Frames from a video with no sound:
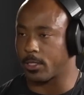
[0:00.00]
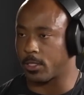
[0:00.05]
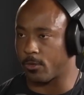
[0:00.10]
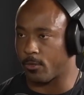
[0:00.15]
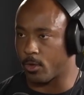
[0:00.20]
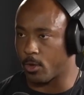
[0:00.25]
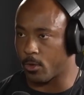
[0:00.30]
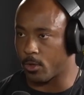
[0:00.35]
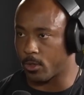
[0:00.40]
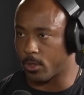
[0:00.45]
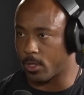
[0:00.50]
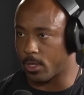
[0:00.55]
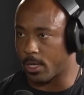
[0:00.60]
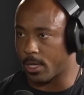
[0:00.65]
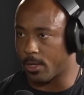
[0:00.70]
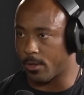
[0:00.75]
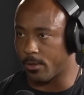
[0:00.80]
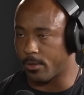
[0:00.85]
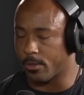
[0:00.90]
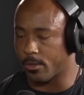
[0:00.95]
as if you're in good
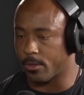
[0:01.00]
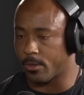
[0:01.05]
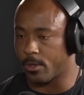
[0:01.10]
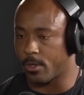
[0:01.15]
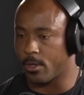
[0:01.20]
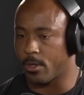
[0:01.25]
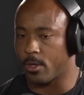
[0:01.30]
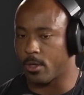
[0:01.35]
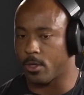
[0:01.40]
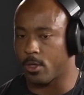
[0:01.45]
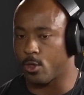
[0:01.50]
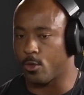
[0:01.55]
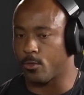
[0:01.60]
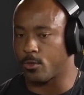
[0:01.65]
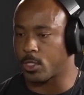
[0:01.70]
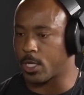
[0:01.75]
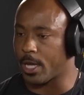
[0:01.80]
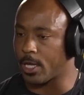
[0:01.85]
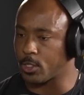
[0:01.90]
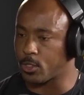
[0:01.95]
health, you've
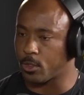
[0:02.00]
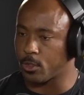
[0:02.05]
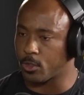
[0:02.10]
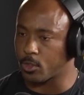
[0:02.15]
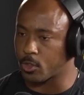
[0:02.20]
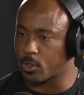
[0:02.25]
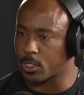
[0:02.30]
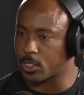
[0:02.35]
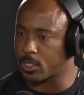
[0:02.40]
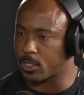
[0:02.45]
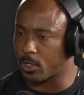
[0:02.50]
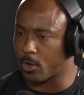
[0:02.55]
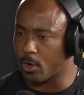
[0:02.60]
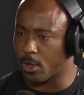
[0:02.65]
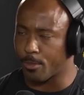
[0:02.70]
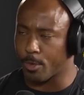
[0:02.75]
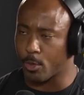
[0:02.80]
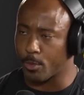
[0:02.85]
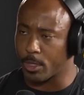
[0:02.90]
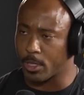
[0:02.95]
changed your nutrition,
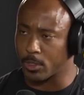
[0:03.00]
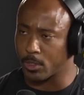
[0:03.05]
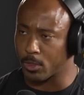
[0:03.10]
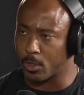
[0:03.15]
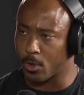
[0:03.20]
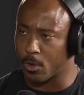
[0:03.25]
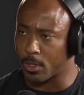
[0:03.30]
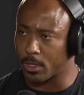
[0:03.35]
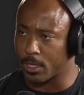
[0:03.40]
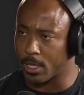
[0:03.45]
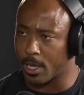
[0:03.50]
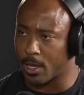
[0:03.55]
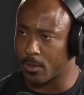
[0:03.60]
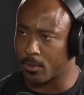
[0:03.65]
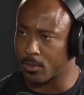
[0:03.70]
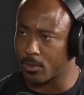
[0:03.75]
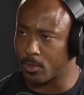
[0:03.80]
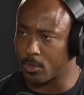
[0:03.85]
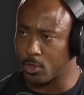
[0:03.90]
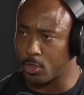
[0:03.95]
your ApoB isn't going
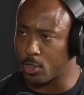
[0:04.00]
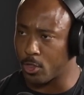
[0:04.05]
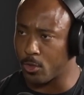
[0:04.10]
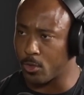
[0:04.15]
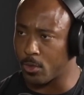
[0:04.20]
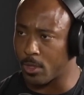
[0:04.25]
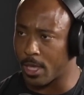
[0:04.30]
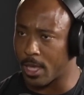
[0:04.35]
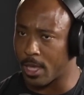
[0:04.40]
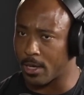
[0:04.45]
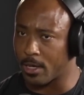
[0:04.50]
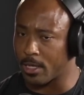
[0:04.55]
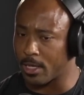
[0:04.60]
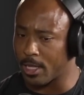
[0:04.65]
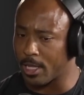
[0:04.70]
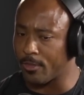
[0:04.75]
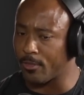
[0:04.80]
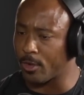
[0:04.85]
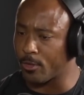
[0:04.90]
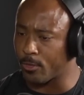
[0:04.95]
down. Do you then,
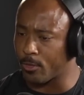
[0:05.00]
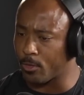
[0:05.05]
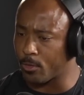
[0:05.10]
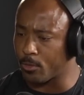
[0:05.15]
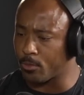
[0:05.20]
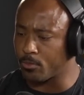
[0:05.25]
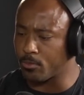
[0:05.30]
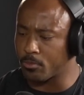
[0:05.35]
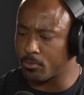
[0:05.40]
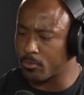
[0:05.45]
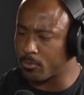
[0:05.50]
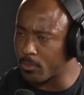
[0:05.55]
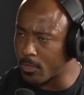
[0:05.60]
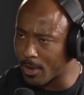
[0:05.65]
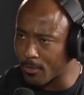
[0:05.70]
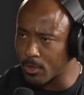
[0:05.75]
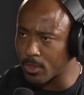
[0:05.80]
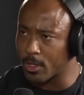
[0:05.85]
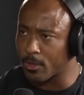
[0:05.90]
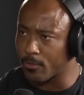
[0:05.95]
even if you
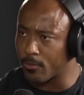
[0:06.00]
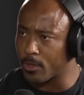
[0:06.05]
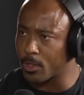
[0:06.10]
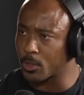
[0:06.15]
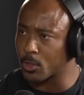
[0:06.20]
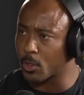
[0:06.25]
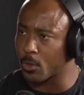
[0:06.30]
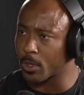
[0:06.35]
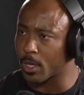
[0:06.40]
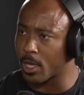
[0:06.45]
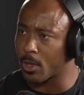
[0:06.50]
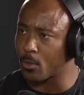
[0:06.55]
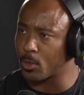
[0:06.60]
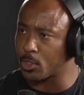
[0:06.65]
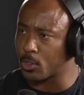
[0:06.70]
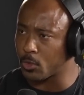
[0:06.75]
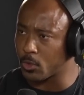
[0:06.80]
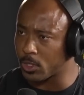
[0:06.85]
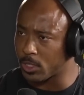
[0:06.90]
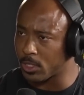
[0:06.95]
everything feels okay,
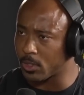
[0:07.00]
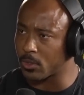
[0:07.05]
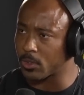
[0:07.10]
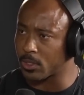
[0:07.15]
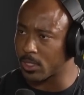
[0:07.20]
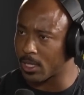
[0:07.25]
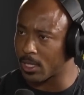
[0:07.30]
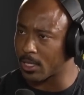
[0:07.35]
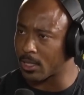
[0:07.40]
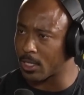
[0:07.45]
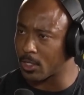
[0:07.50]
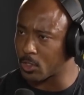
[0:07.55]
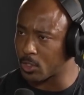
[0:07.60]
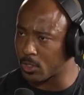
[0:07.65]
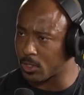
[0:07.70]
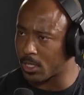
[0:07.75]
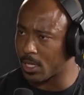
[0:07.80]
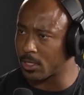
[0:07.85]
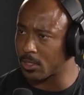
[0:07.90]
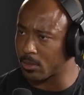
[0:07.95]
would you still say that they
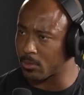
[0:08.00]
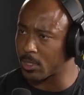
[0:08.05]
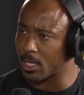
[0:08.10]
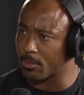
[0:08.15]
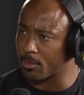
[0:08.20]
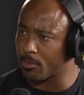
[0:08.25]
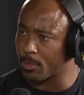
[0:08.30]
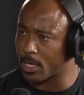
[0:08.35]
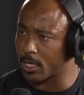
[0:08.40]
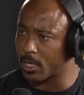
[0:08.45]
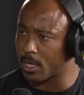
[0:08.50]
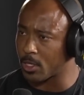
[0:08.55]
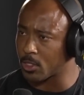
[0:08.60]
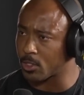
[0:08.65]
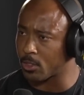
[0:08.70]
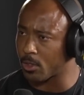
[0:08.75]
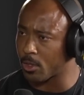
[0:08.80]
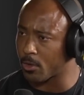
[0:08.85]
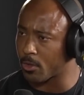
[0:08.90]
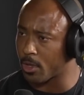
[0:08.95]
should take some type of
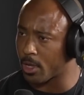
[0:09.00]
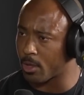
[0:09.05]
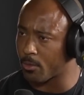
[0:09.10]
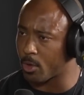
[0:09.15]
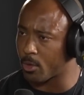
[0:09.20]
medication to lower their